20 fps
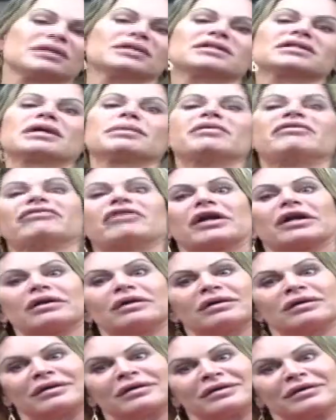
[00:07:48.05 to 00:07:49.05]
It's gonna be fun.
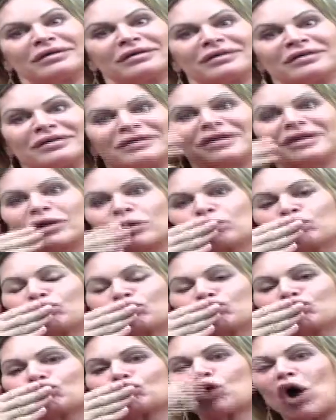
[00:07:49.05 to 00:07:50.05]

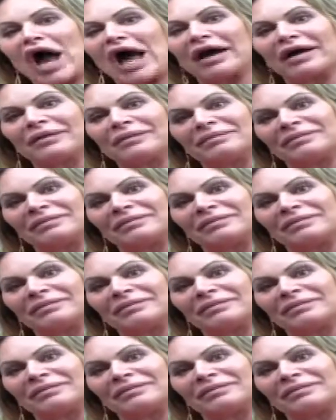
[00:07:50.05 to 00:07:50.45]
Mwah.